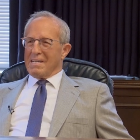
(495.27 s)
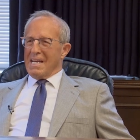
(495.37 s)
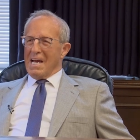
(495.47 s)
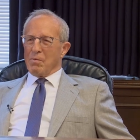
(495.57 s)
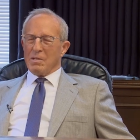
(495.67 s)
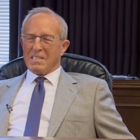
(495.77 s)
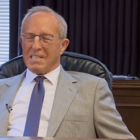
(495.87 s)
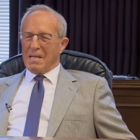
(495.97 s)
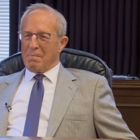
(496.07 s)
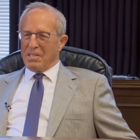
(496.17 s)
Dad dad would
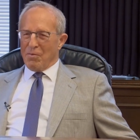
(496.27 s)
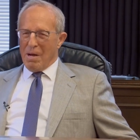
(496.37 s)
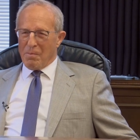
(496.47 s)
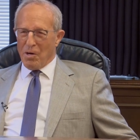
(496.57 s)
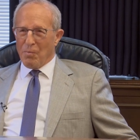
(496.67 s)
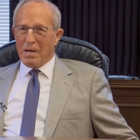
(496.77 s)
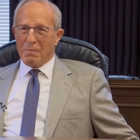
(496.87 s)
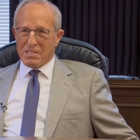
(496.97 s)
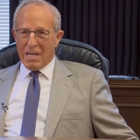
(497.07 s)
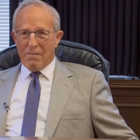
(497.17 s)
sleep in the Rambler. And when he
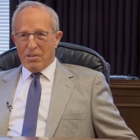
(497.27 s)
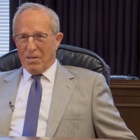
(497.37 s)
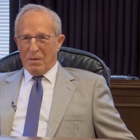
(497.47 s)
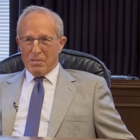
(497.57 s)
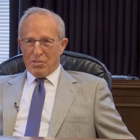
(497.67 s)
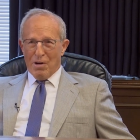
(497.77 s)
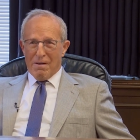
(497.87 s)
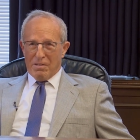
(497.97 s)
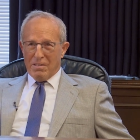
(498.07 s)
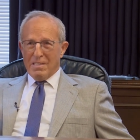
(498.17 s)
was governor, he would
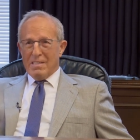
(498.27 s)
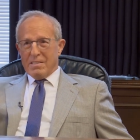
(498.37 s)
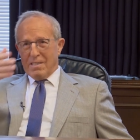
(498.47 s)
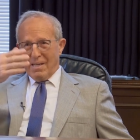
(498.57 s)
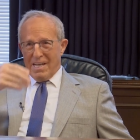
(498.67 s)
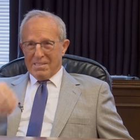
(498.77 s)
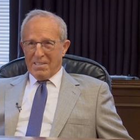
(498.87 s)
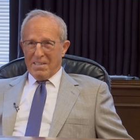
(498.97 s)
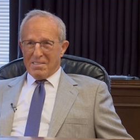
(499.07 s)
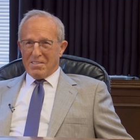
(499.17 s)
travel to
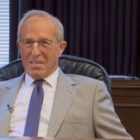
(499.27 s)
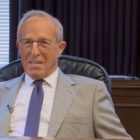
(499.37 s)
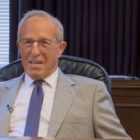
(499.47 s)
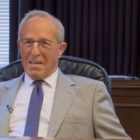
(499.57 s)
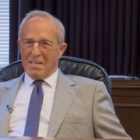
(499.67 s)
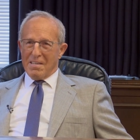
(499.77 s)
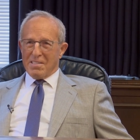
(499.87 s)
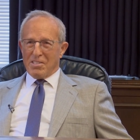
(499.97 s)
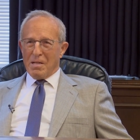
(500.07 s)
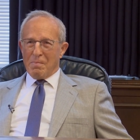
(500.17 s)
Lansing and, and
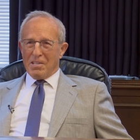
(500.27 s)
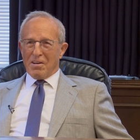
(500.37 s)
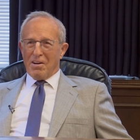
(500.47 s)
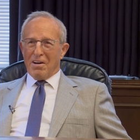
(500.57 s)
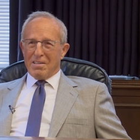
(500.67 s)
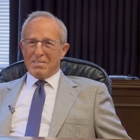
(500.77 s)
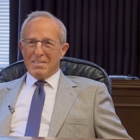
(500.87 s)
uh, sleep in the car.